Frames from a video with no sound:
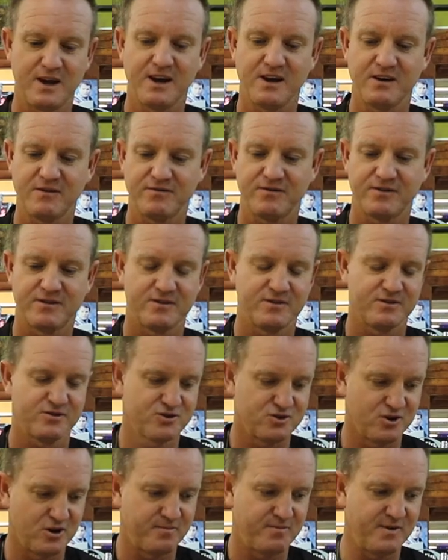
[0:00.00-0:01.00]
have:
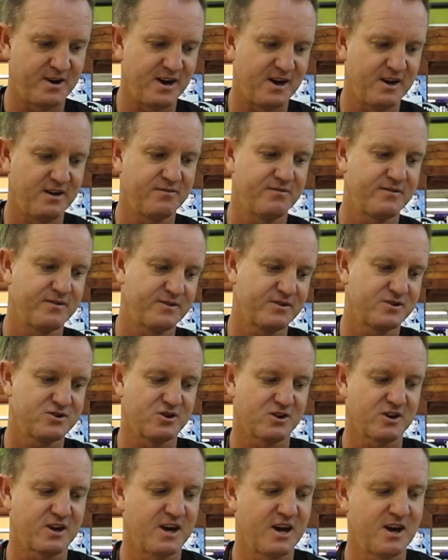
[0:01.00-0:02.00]
sharp knife,
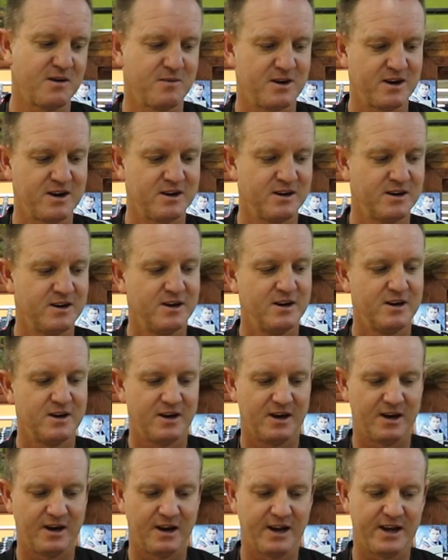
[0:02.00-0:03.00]
chocker hammer,
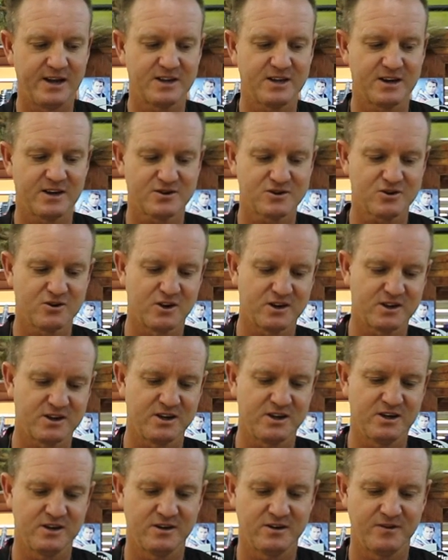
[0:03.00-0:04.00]
our latex
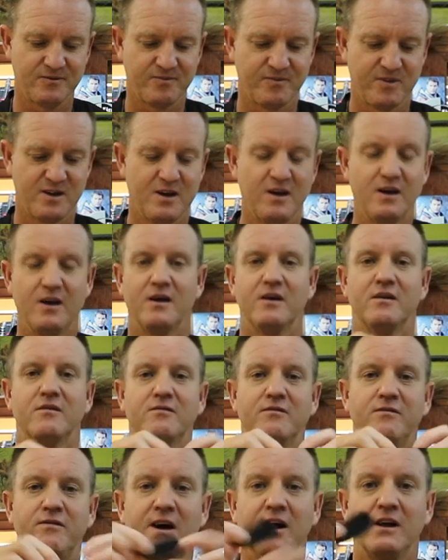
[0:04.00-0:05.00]
cotton,
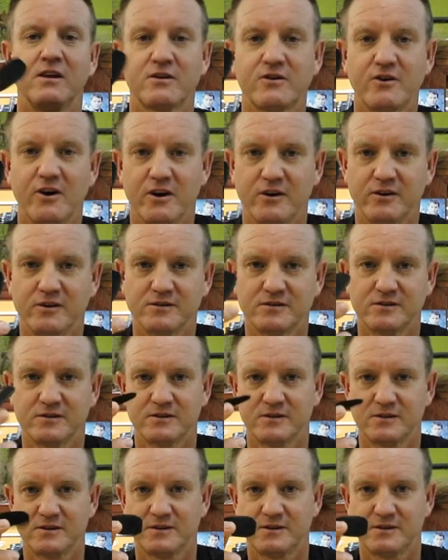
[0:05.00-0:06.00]
Velcro.
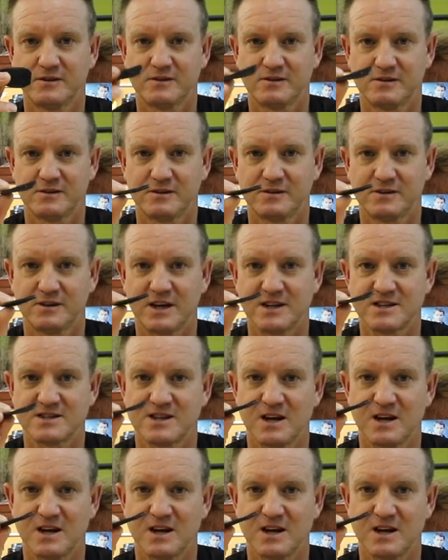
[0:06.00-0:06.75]
That's